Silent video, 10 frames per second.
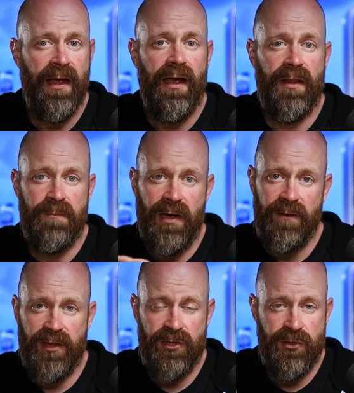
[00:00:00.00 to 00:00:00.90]
And the
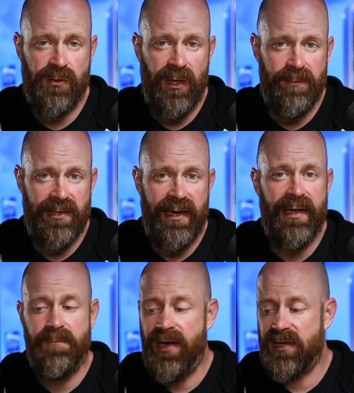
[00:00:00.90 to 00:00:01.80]
benefit that you claim today
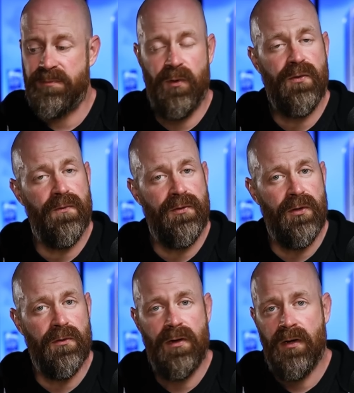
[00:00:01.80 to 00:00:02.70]
impacts both of
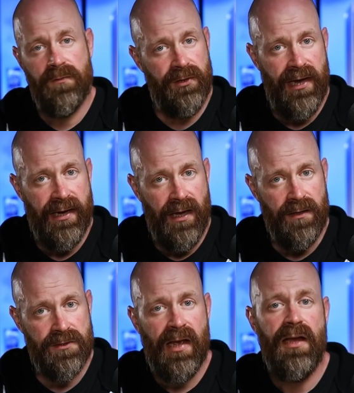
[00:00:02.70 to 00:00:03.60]
you for
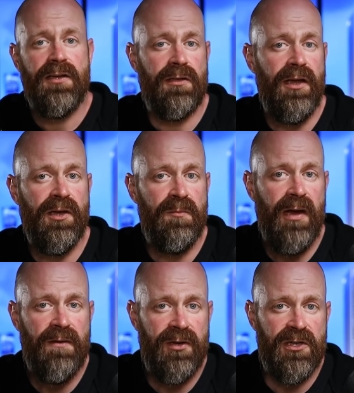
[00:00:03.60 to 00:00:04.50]
decades. Delaying your
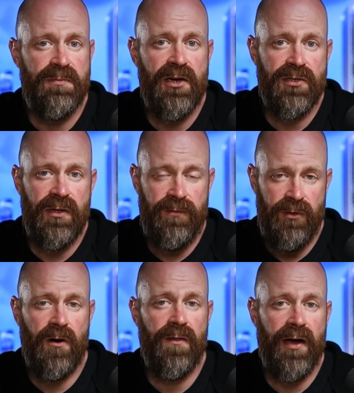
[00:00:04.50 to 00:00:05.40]
benefit, especially if
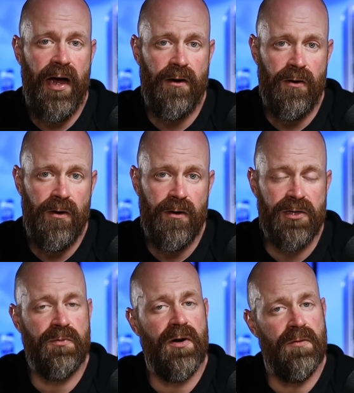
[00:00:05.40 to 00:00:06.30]
you are the higher earner,
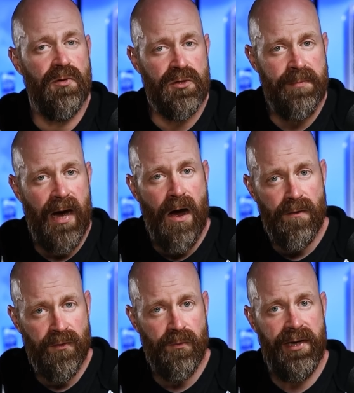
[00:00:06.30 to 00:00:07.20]
is one of the most
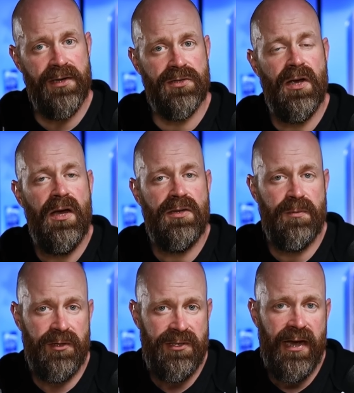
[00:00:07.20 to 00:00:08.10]
powerful ways to
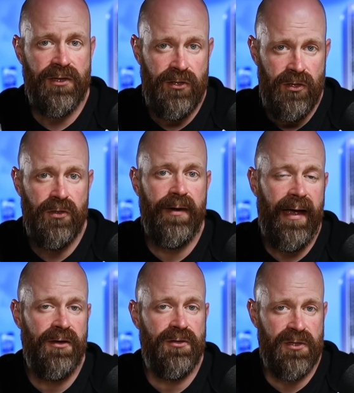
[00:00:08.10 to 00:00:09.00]
protect you
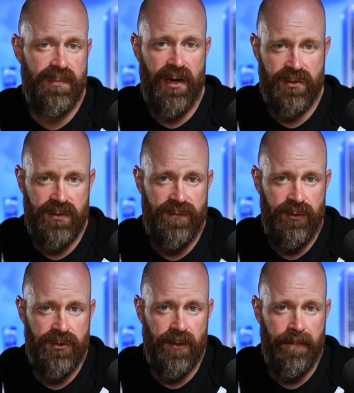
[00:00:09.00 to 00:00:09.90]
and your spouse's
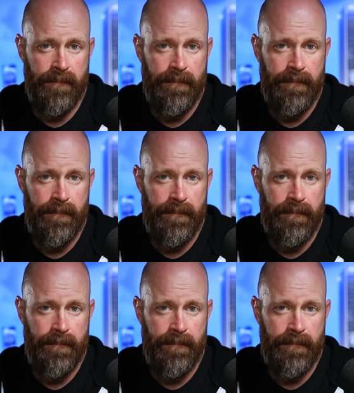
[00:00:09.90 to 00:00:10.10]
future.